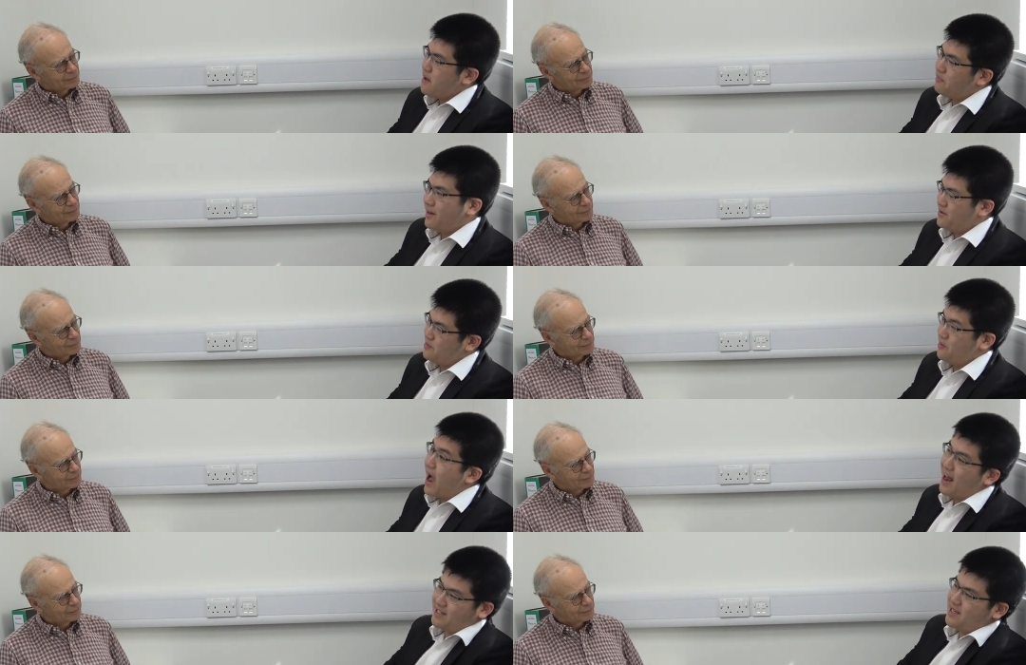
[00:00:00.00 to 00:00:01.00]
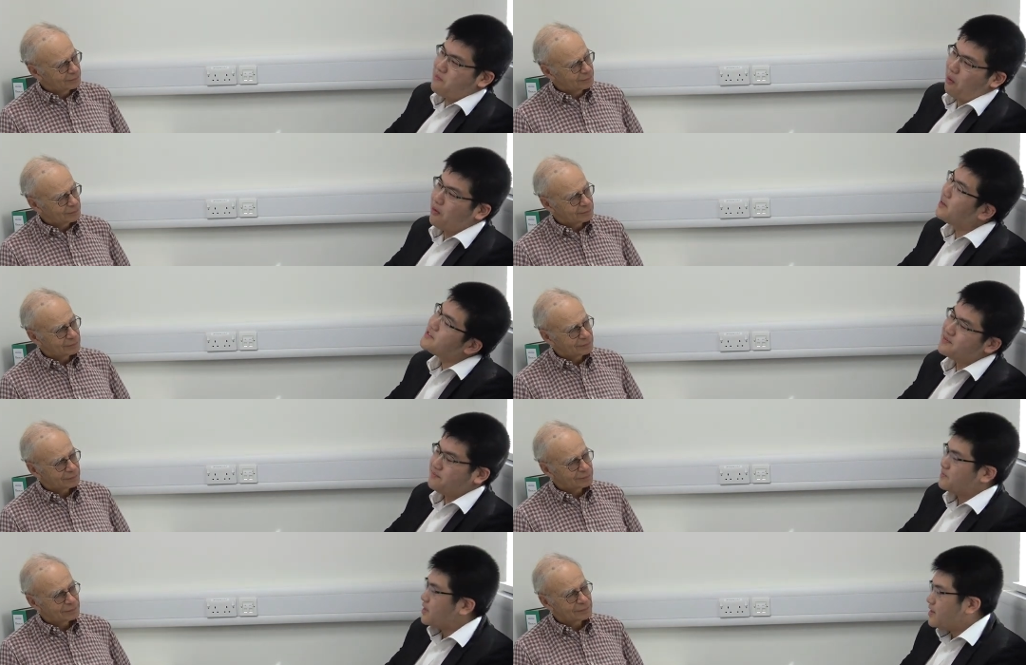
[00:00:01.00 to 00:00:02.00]
Speaker 1: political
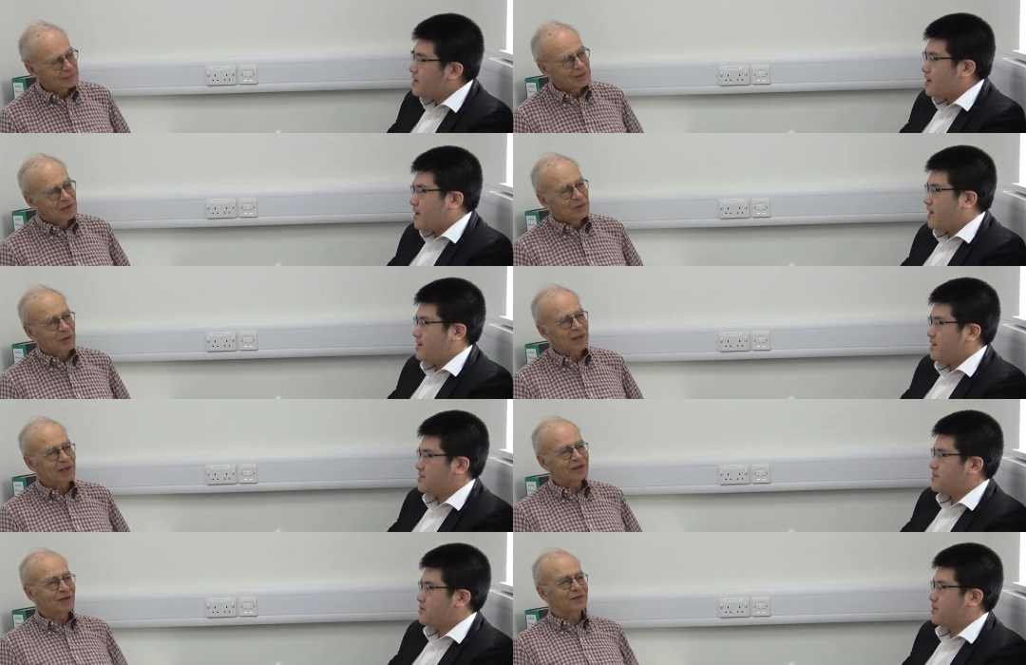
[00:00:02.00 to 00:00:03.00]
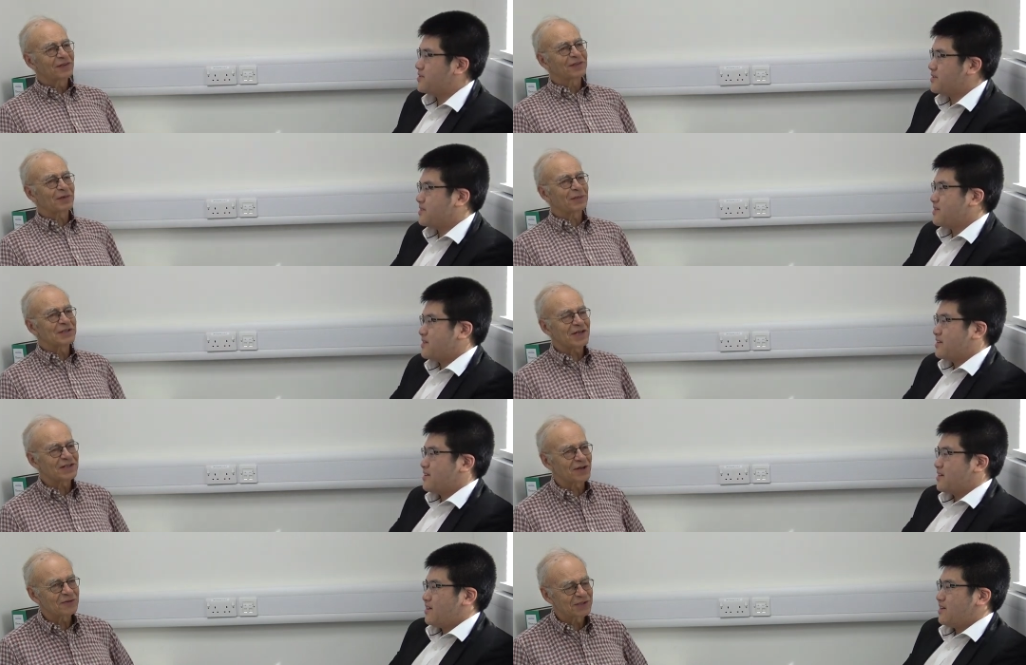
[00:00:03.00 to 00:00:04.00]
Speaker 2: anti-moralism. Right, I don't, the trouble is
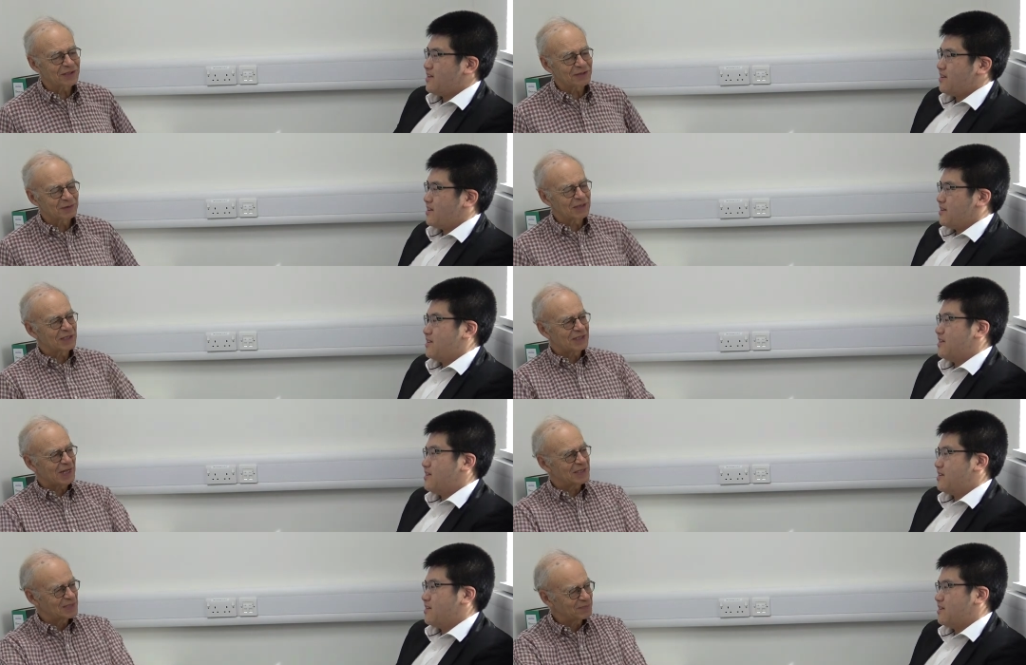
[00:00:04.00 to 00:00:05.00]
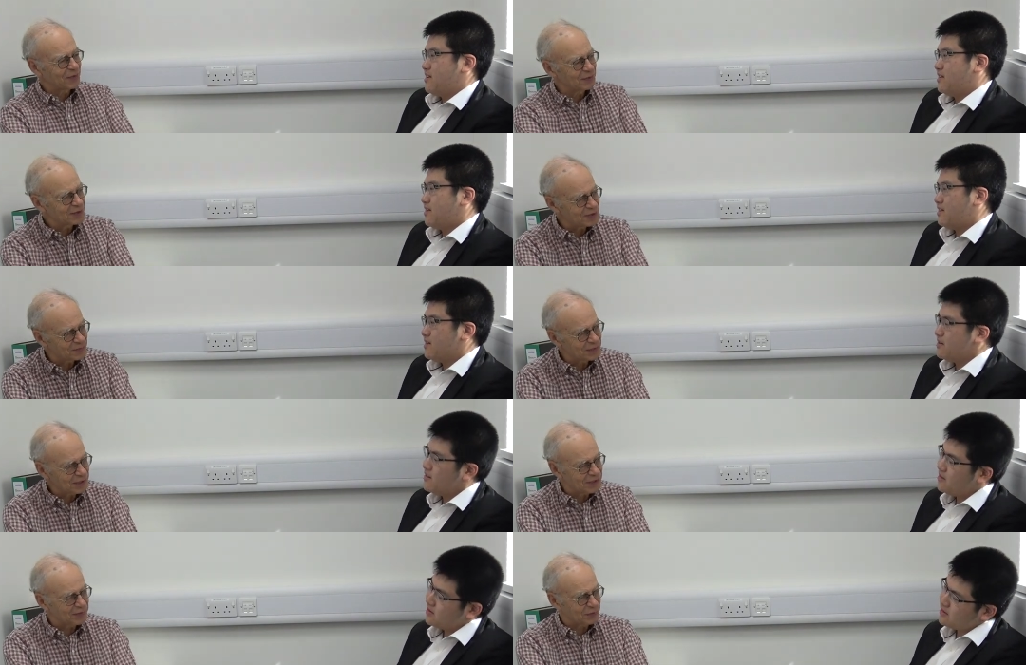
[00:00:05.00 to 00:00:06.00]
I don't see it really as anti-moralism
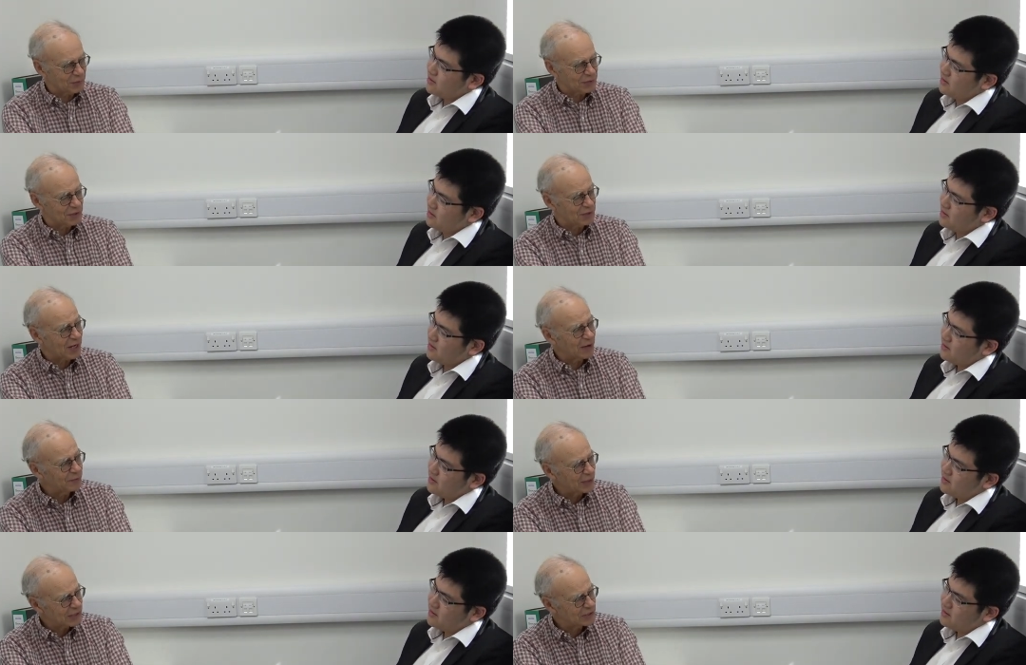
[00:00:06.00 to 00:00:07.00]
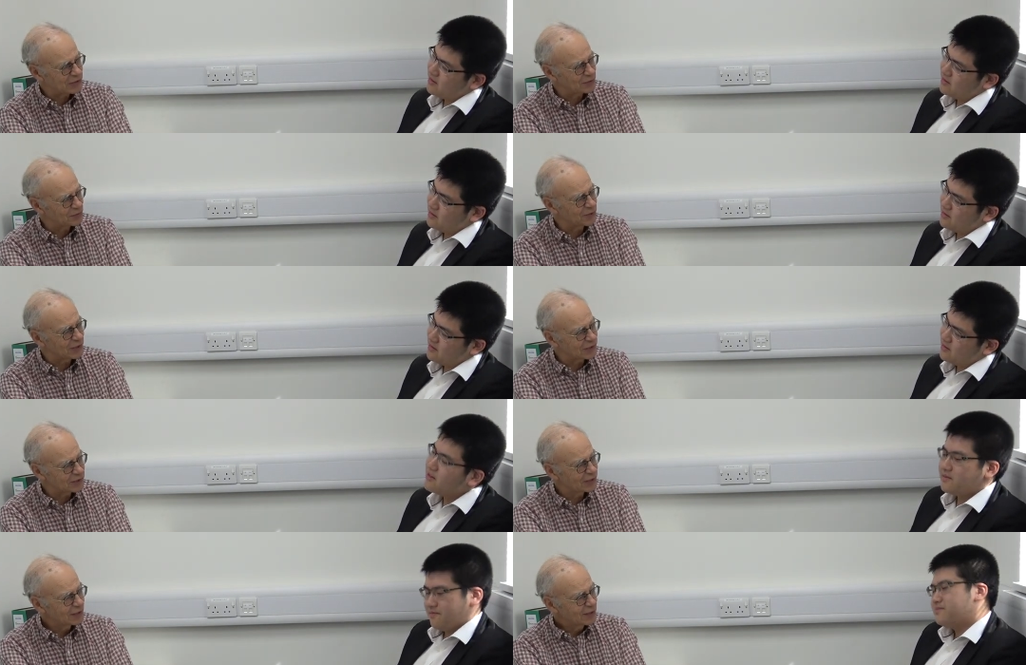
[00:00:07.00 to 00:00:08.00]
because if the question is how best to do
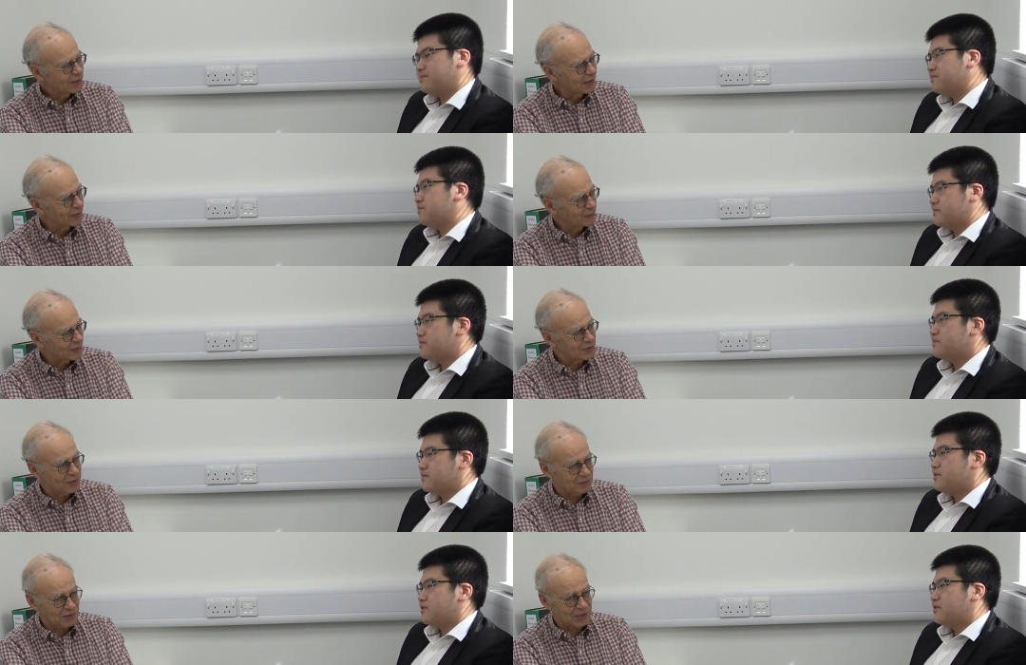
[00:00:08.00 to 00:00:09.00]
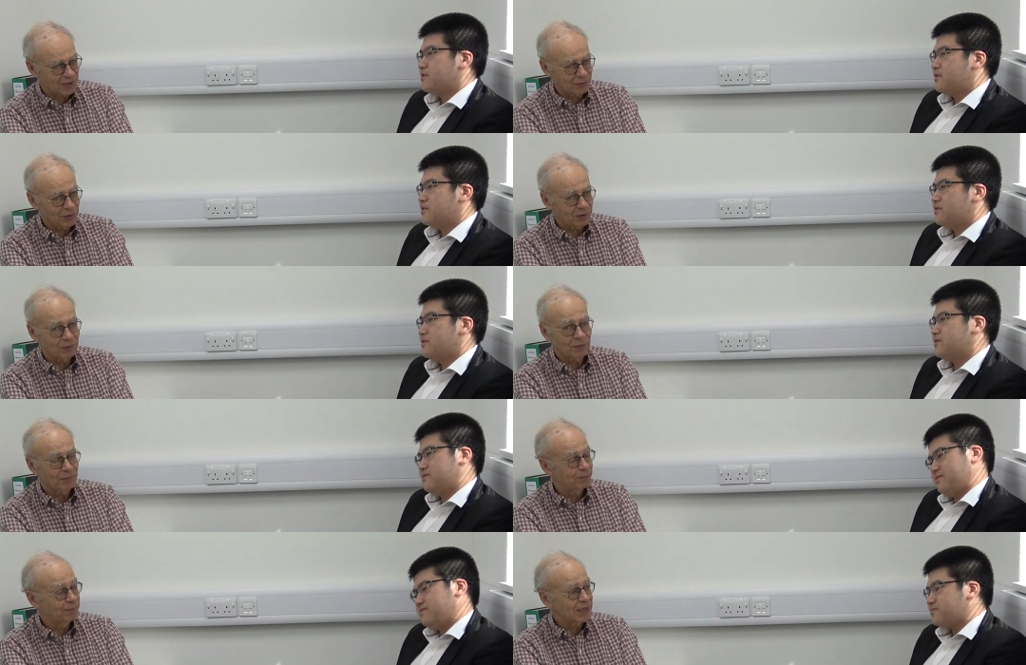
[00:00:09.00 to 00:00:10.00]
this, then of course you have to say, well,
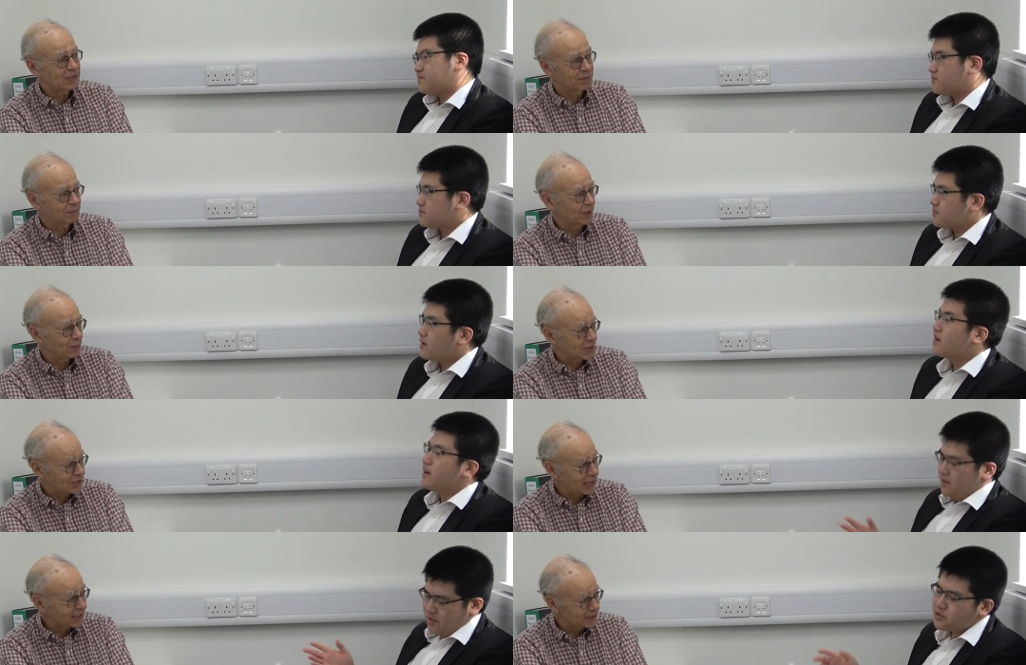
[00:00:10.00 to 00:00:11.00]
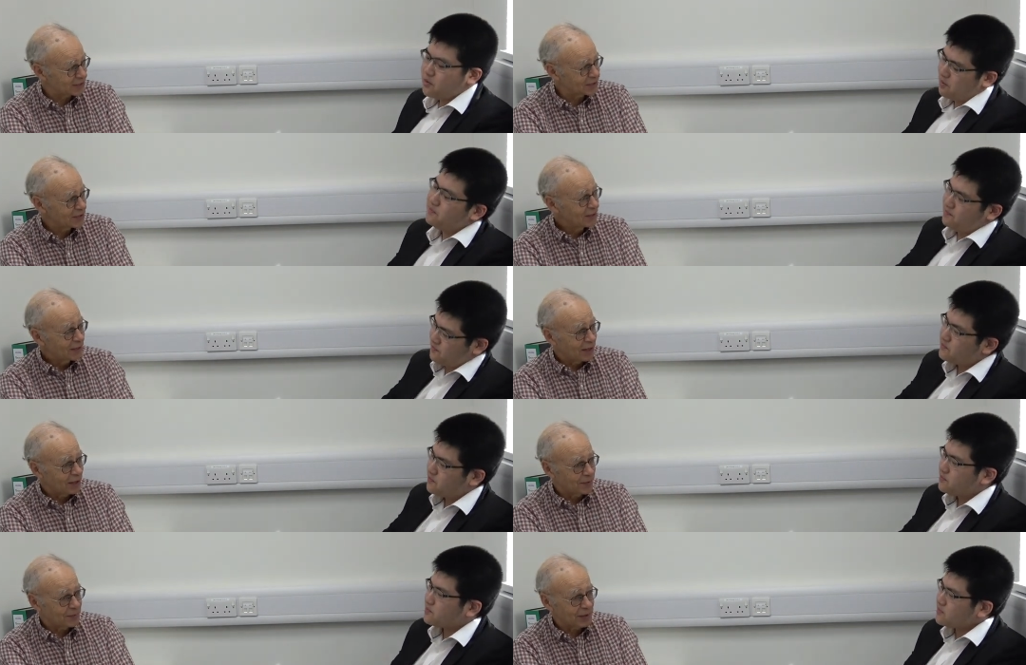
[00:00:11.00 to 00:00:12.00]
best by what standards?
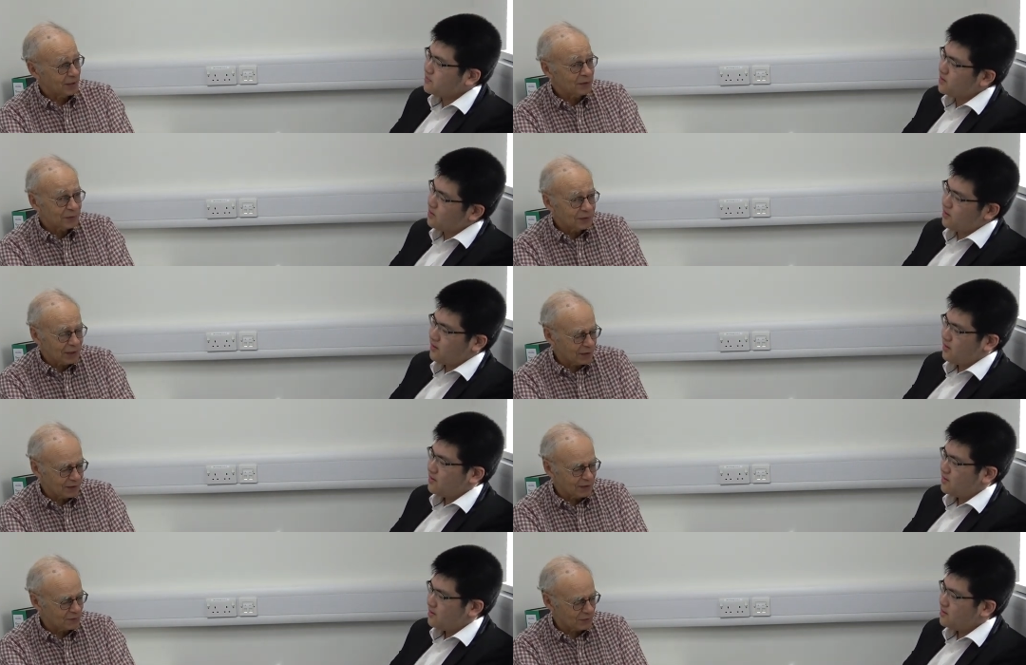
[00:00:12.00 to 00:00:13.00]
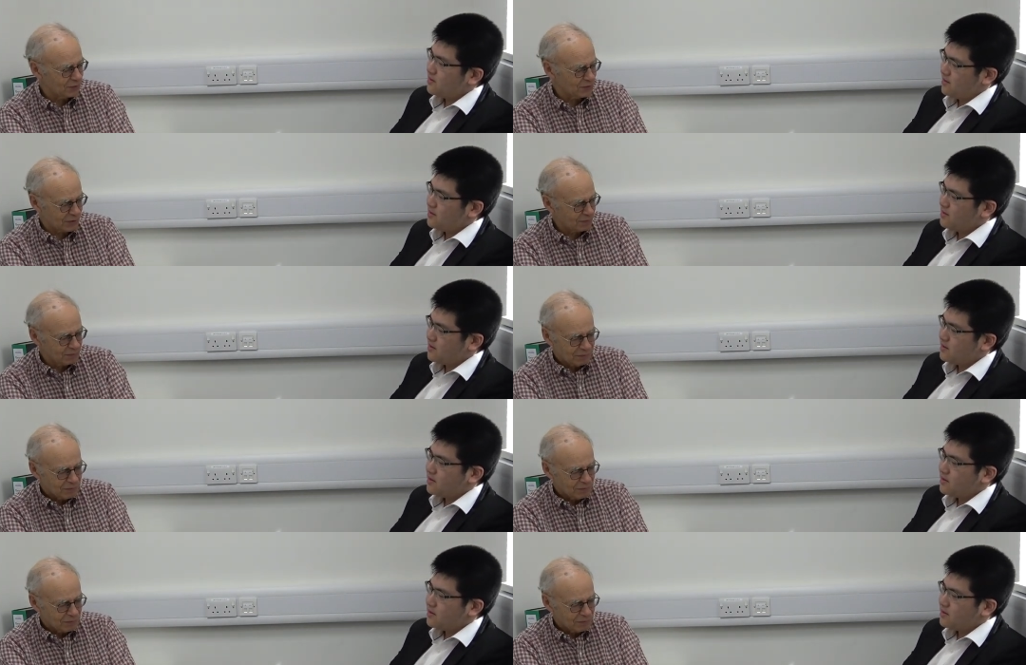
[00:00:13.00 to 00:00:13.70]
Um, and I would then introduce